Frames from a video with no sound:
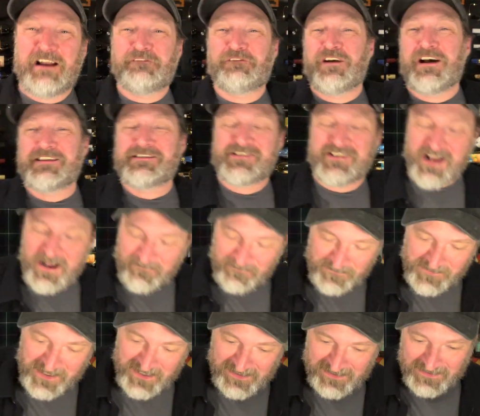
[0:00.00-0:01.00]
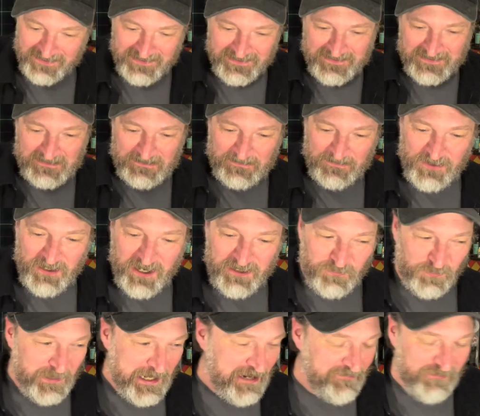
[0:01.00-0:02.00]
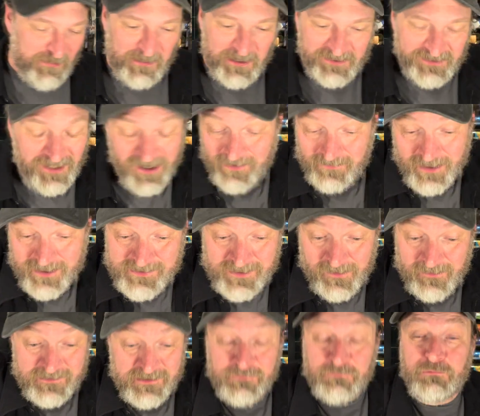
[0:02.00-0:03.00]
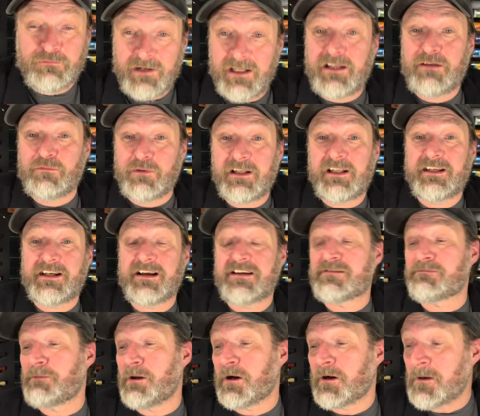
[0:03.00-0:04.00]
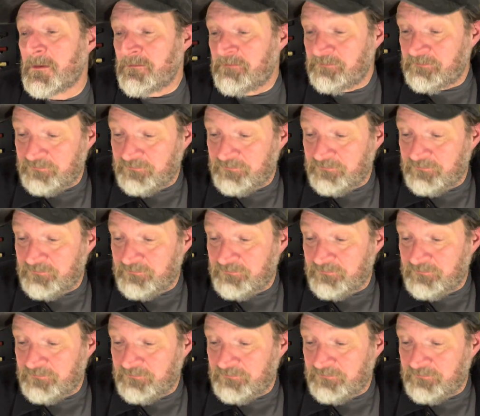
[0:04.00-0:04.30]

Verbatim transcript: to find something to not rave about. No, it's a really, really nice beer.